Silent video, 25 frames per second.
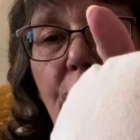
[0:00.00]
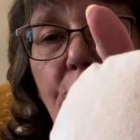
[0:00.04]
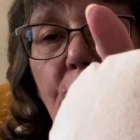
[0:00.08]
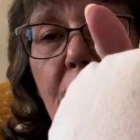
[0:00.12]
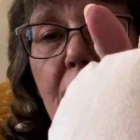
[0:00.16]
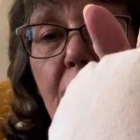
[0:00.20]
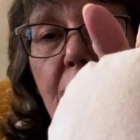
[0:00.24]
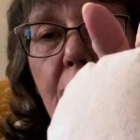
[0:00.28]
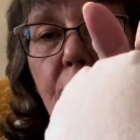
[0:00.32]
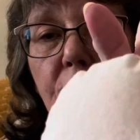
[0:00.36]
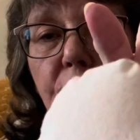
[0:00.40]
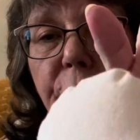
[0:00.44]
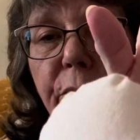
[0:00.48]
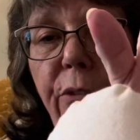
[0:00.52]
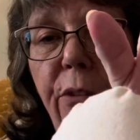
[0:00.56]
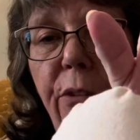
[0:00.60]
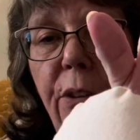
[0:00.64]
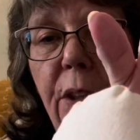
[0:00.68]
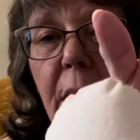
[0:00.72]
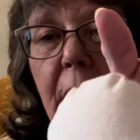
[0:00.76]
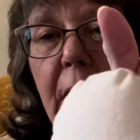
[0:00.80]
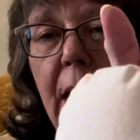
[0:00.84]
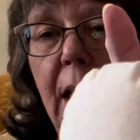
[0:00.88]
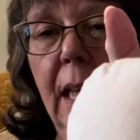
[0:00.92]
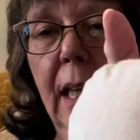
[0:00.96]
with Love.
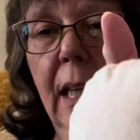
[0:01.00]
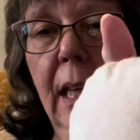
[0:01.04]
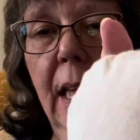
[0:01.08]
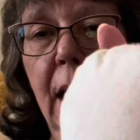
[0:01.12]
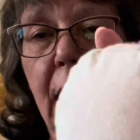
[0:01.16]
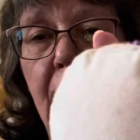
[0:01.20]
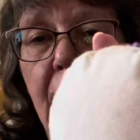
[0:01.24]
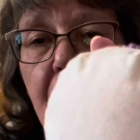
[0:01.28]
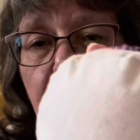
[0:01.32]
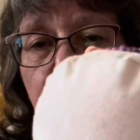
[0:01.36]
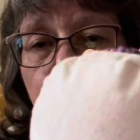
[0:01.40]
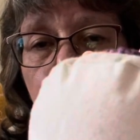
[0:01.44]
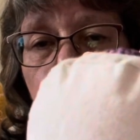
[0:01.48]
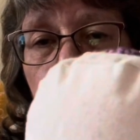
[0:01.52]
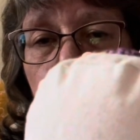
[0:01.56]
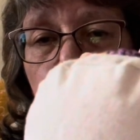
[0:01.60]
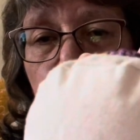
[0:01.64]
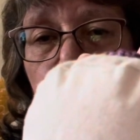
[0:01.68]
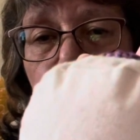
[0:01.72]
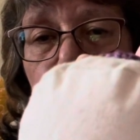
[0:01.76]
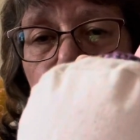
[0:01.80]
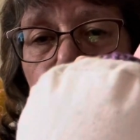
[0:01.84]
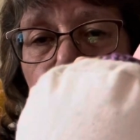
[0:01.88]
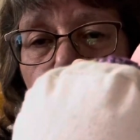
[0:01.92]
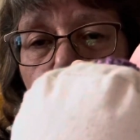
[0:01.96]

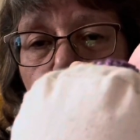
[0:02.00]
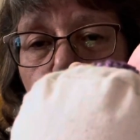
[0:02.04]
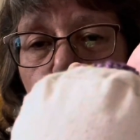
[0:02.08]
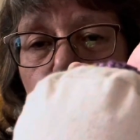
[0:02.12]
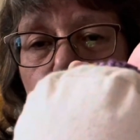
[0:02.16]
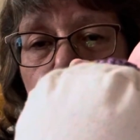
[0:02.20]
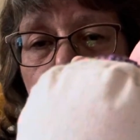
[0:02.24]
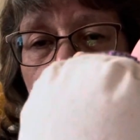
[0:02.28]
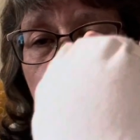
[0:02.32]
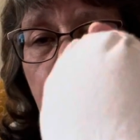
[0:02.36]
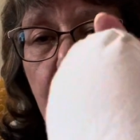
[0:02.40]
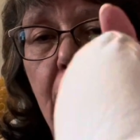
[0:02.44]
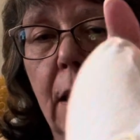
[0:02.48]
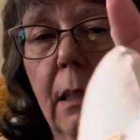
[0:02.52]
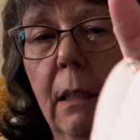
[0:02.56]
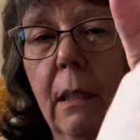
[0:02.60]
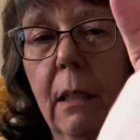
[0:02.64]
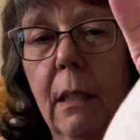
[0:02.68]
Put 2 little